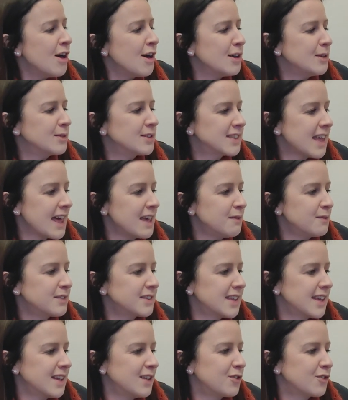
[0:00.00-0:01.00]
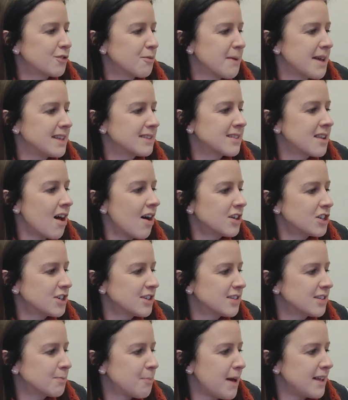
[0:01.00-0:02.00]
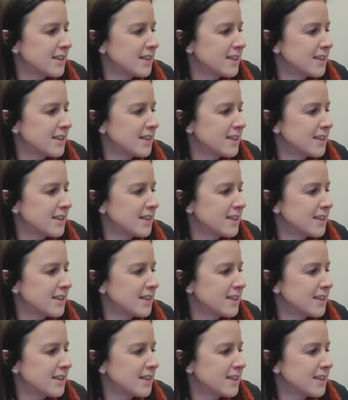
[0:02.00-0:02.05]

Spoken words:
who saved seeds from his largest